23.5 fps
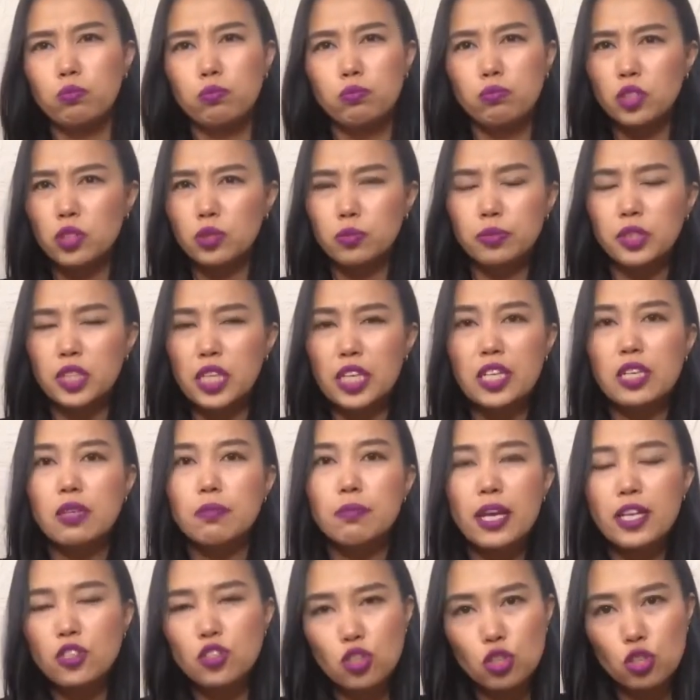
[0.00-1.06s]
sending
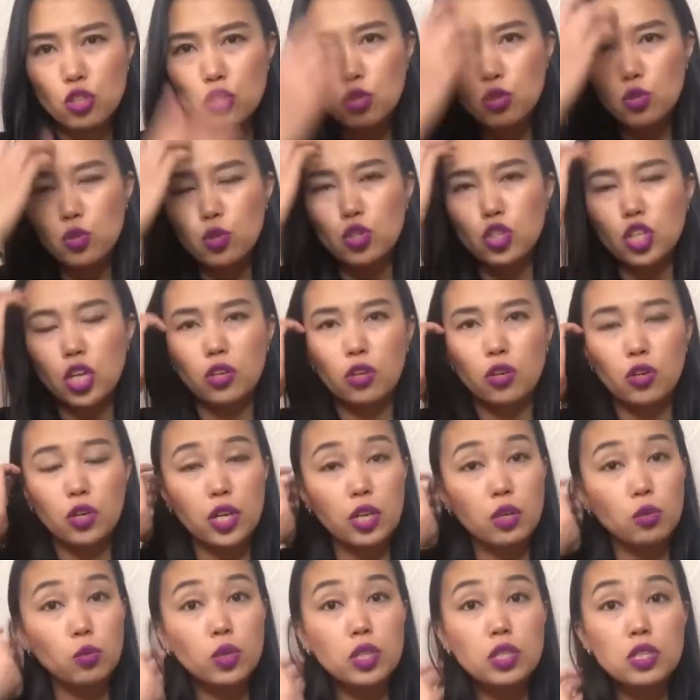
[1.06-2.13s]
messages to each other
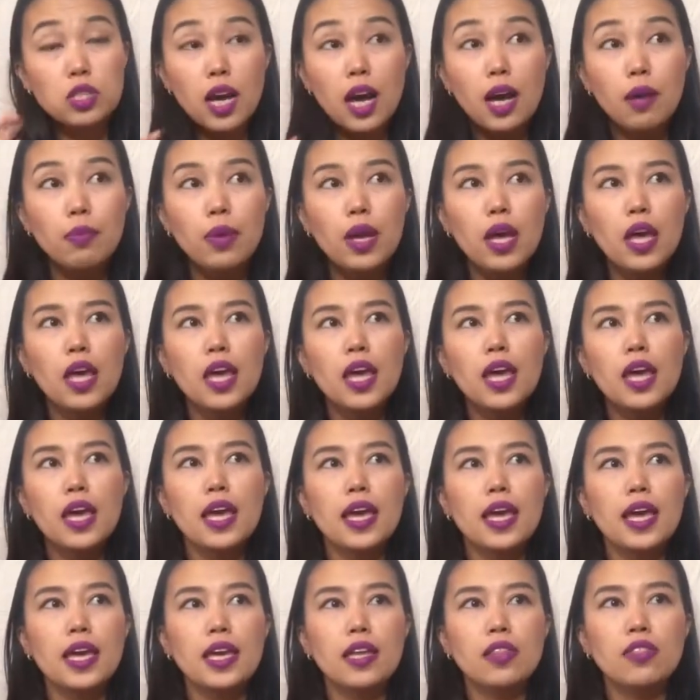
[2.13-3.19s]
in WhatsApp.
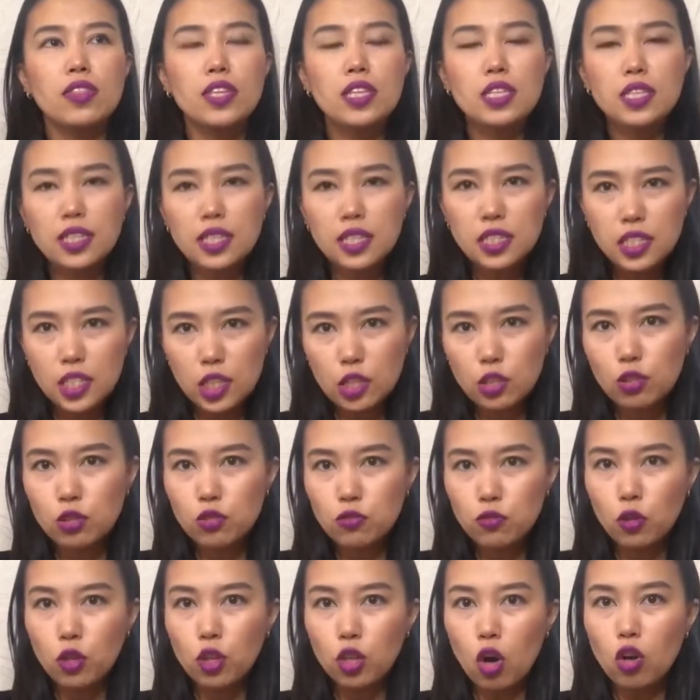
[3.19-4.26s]
And this continued
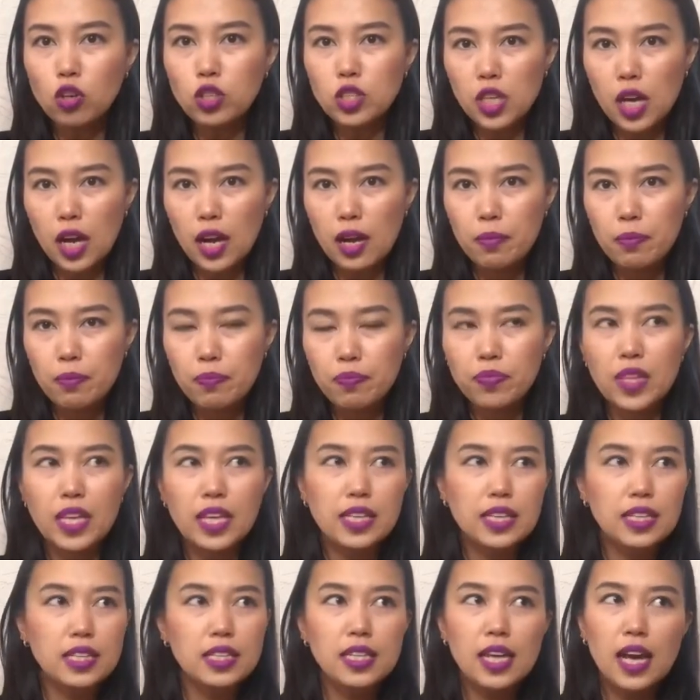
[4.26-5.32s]
for a long time. They
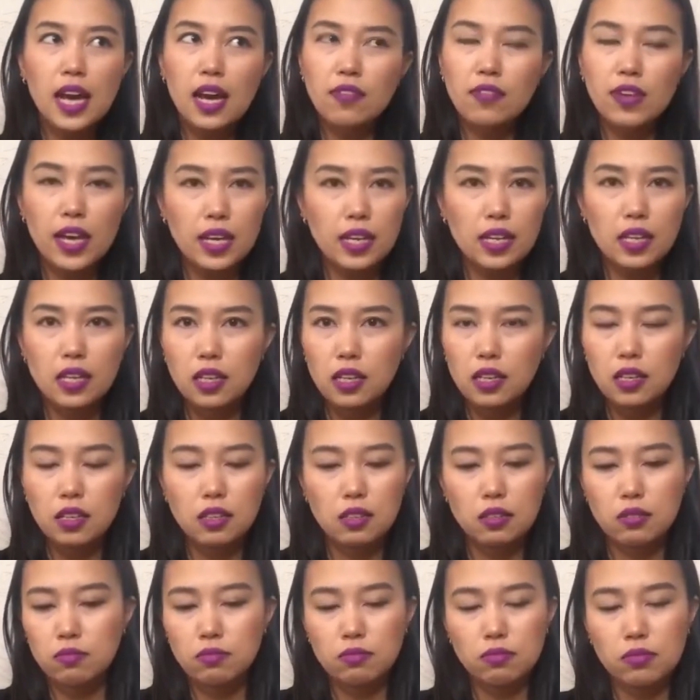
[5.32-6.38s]
didn't have
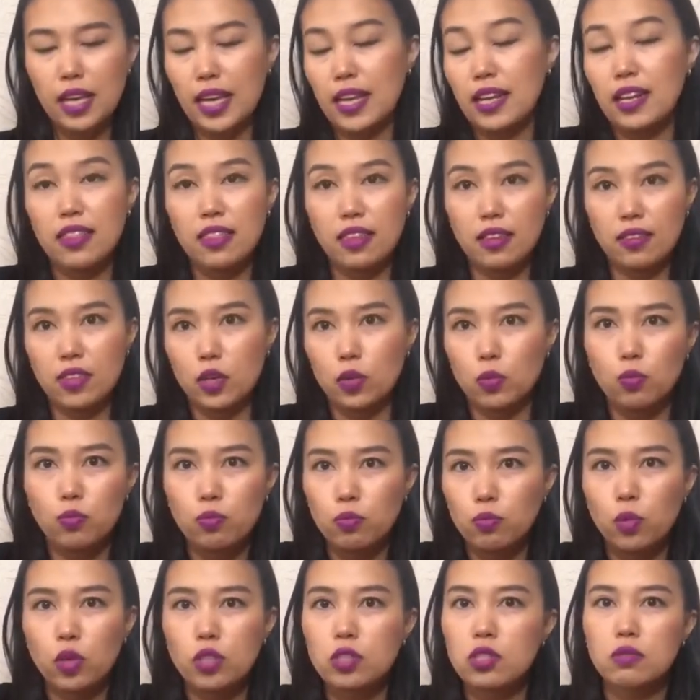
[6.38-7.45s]
anything. There
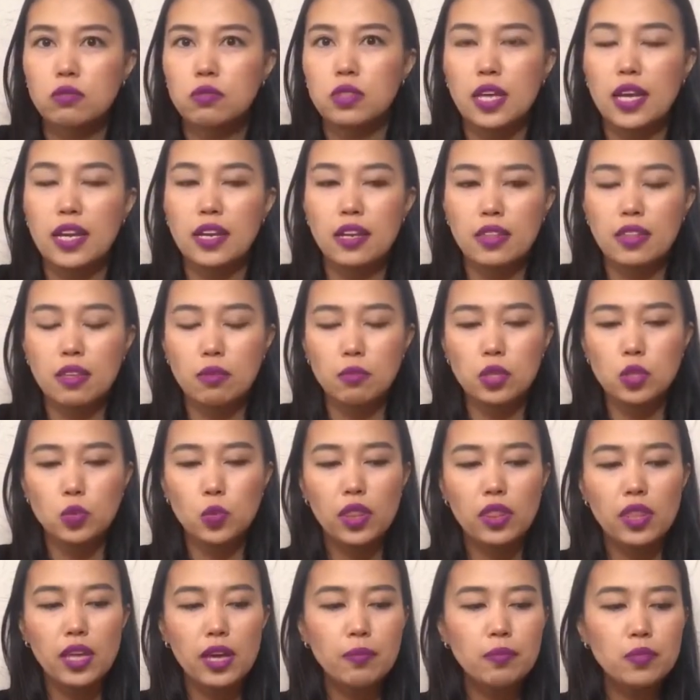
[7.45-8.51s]
wasn't anything
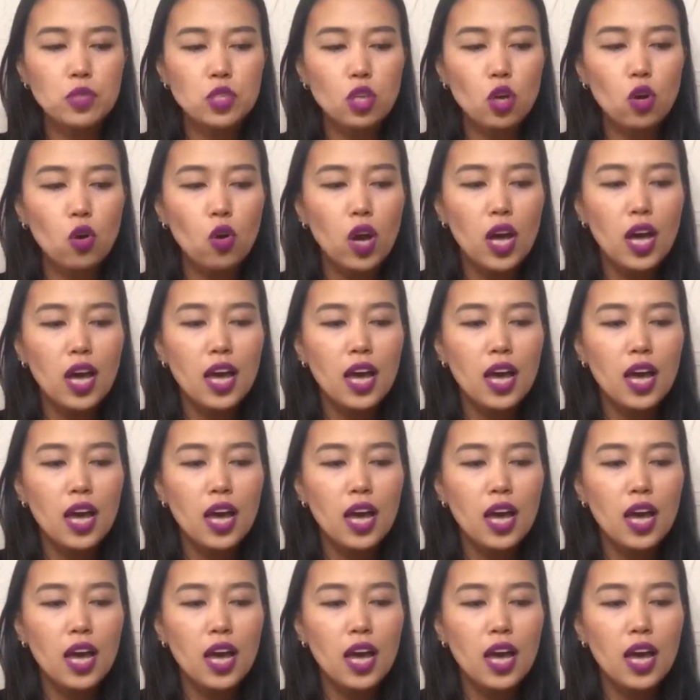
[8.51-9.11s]
between them. So